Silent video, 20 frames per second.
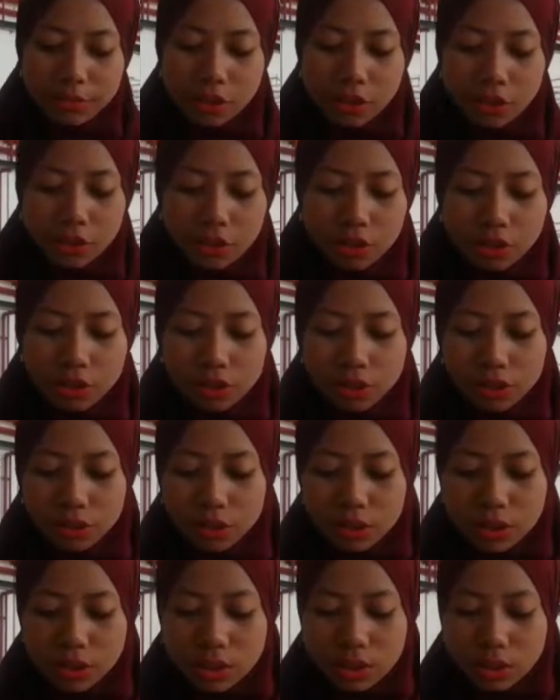for
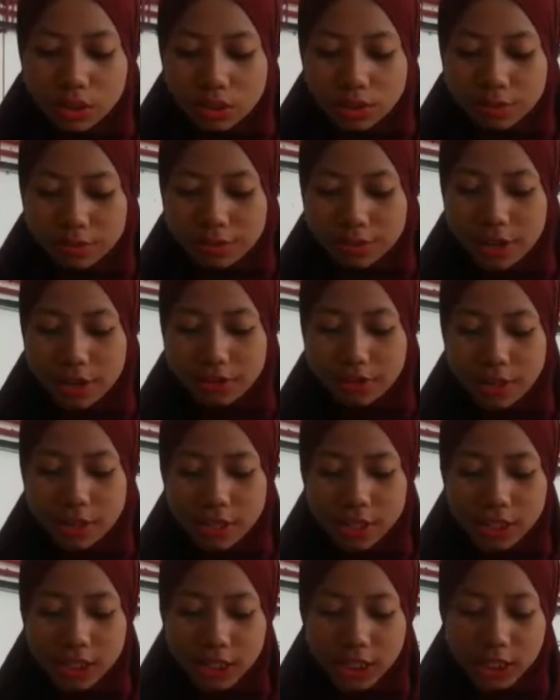
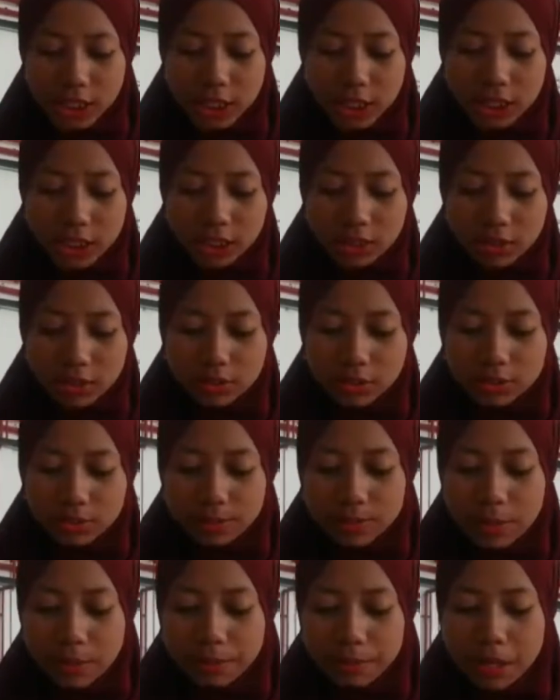500
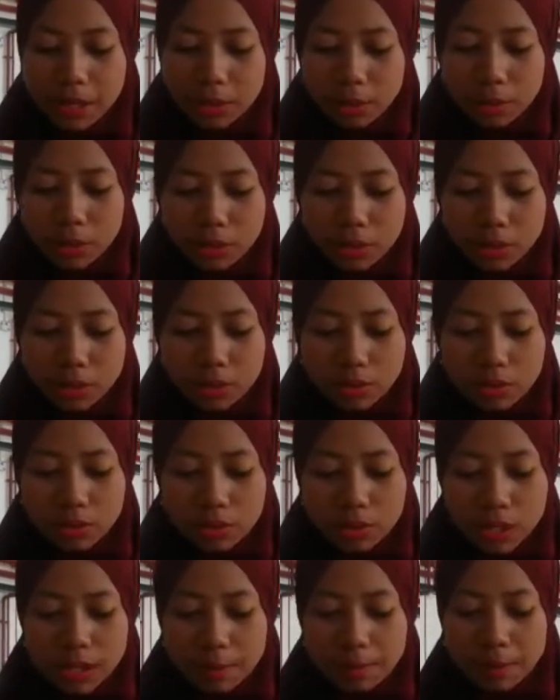but would
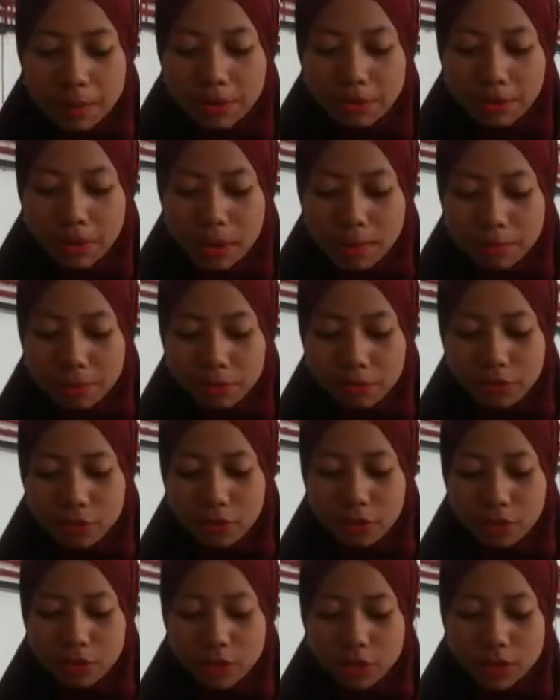only pay up
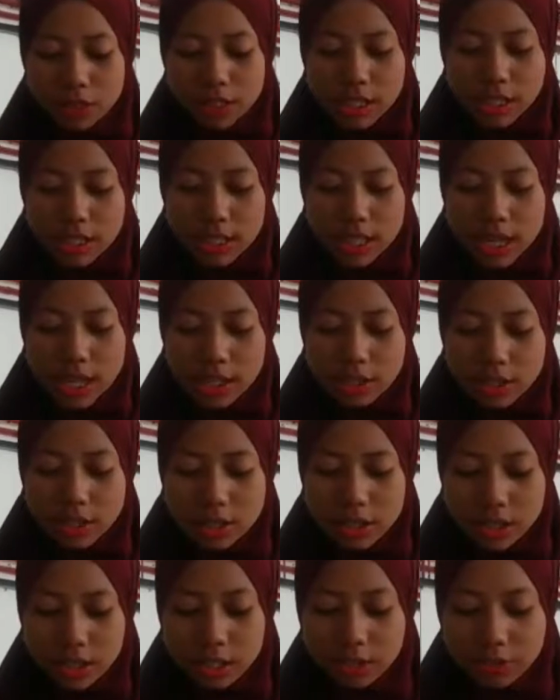for
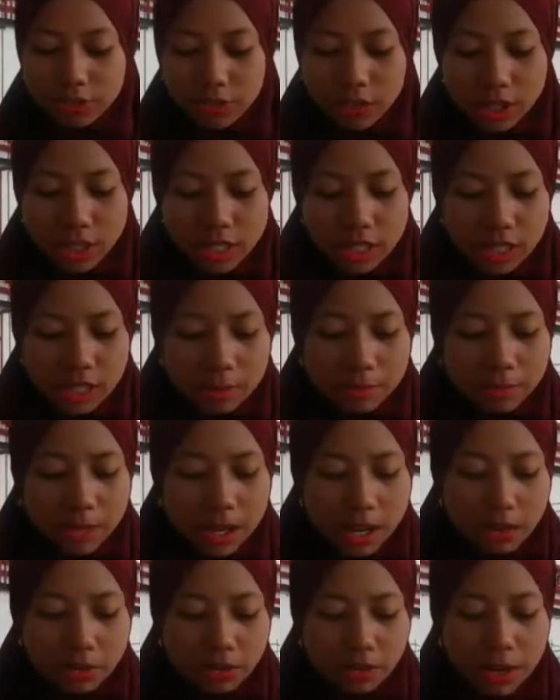600 for the same
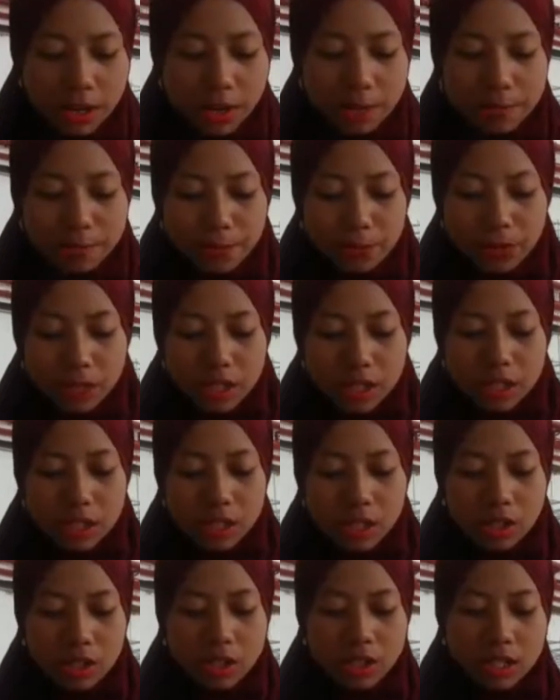airfare.
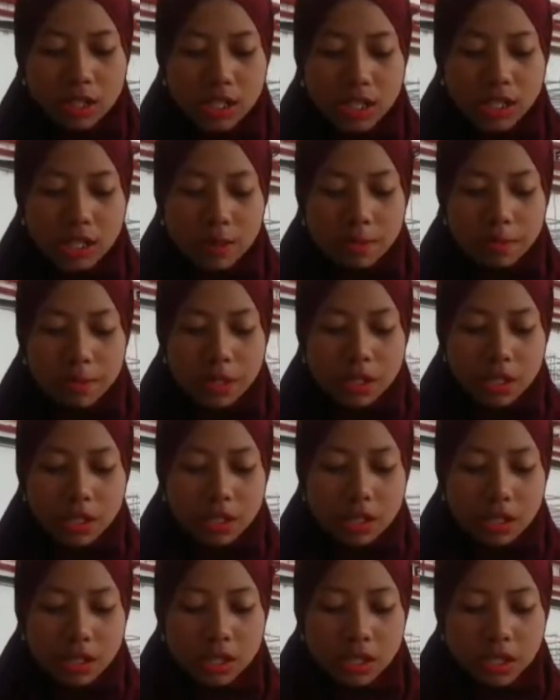The considered surplus
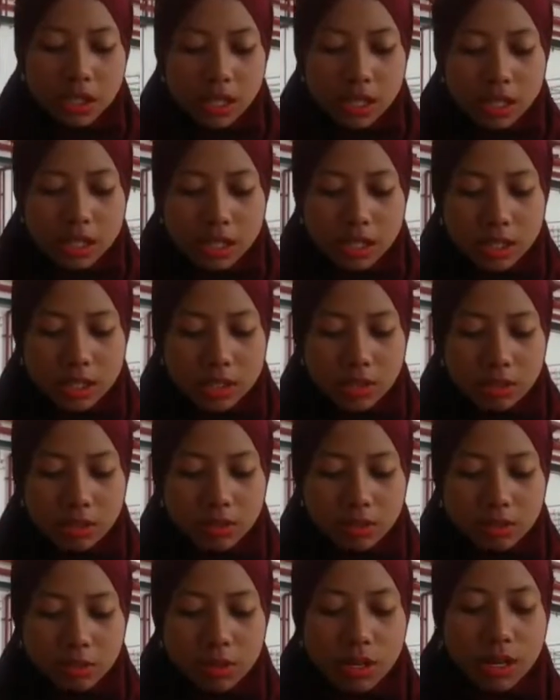is
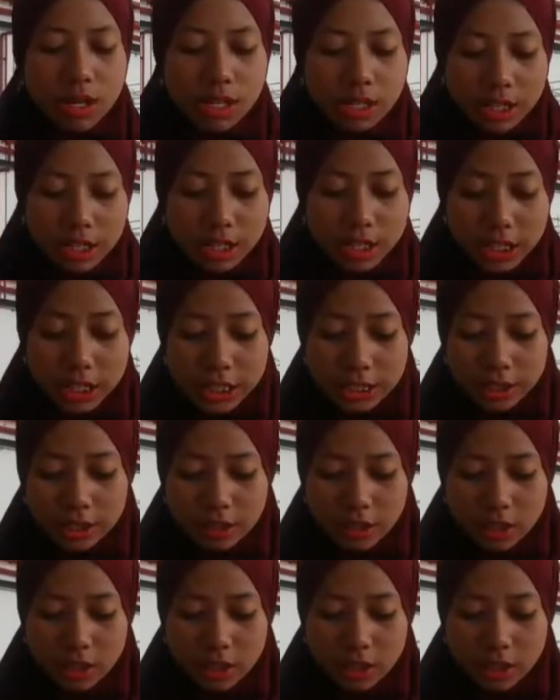100.